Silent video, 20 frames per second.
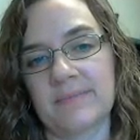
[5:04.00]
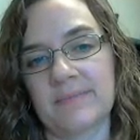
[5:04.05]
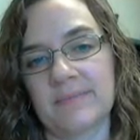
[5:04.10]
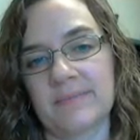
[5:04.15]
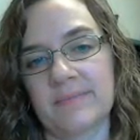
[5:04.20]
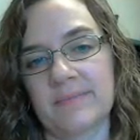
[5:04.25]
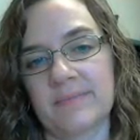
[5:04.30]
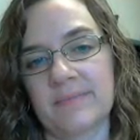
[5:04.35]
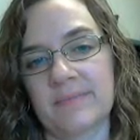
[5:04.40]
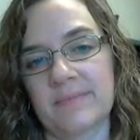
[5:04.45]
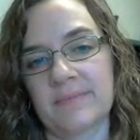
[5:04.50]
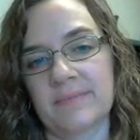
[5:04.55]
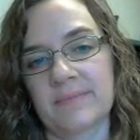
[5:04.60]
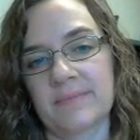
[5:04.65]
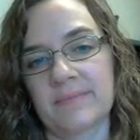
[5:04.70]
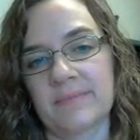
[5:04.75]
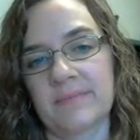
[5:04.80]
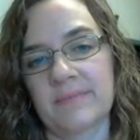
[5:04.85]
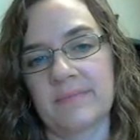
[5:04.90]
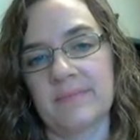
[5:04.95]

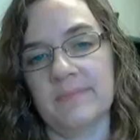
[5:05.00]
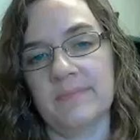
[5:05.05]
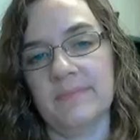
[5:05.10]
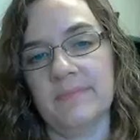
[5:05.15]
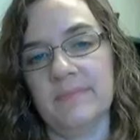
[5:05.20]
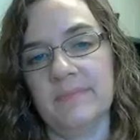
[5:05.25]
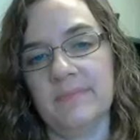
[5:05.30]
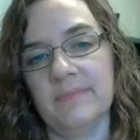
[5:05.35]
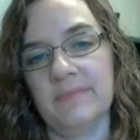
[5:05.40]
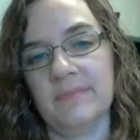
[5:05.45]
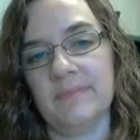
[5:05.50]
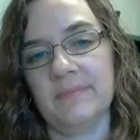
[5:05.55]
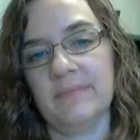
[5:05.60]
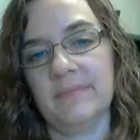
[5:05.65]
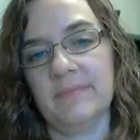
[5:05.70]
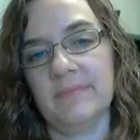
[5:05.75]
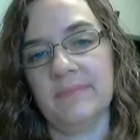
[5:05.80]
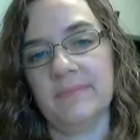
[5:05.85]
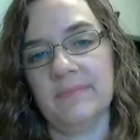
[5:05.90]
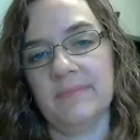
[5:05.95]

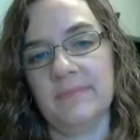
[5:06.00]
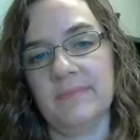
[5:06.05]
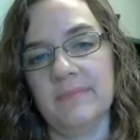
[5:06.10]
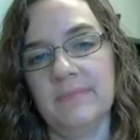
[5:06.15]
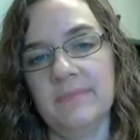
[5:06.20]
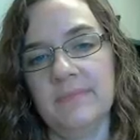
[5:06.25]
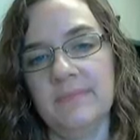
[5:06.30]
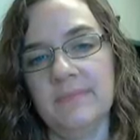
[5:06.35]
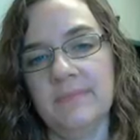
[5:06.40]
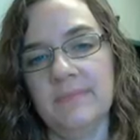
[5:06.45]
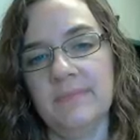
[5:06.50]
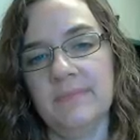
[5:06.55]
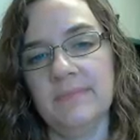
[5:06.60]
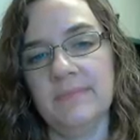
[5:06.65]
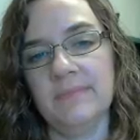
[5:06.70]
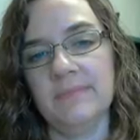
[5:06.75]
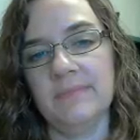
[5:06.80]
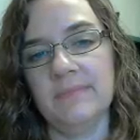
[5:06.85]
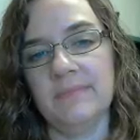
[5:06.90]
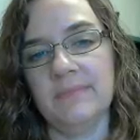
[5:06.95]

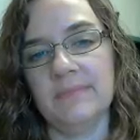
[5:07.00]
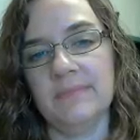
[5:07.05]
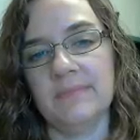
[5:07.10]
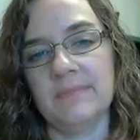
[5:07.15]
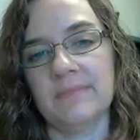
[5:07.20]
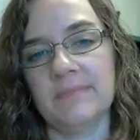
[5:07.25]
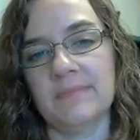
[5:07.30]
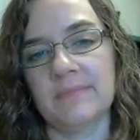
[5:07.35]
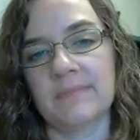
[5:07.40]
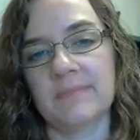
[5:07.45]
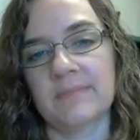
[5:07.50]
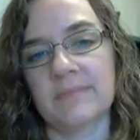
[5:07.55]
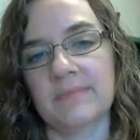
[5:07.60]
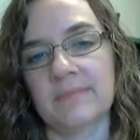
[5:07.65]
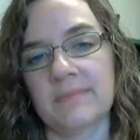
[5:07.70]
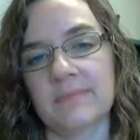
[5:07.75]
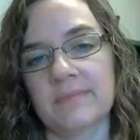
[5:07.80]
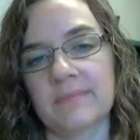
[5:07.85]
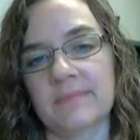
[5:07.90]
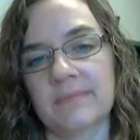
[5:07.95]

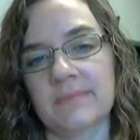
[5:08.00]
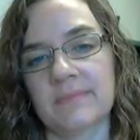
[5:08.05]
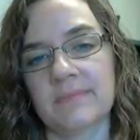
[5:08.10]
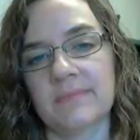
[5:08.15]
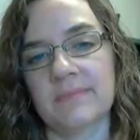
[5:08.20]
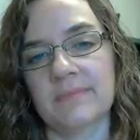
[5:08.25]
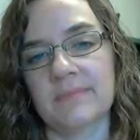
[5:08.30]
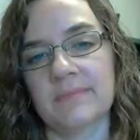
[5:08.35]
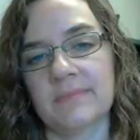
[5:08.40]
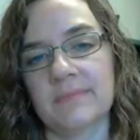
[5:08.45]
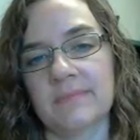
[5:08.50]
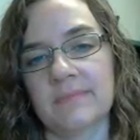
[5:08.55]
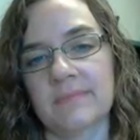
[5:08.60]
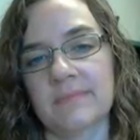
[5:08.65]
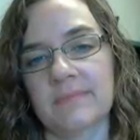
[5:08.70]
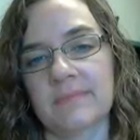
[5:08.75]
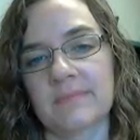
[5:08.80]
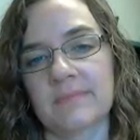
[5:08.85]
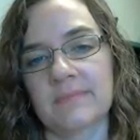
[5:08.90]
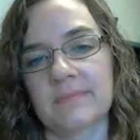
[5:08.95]

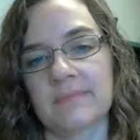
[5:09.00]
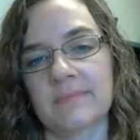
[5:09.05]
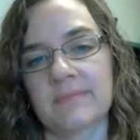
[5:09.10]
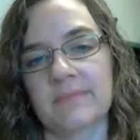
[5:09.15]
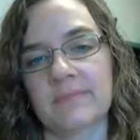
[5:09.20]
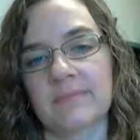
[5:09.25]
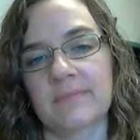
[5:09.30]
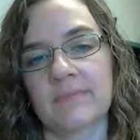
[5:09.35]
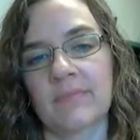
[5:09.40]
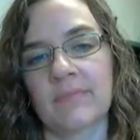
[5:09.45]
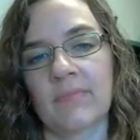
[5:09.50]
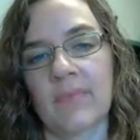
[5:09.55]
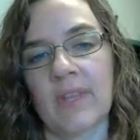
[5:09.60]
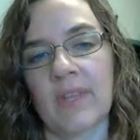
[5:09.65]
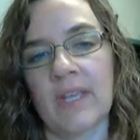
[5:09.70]
(no one is talking)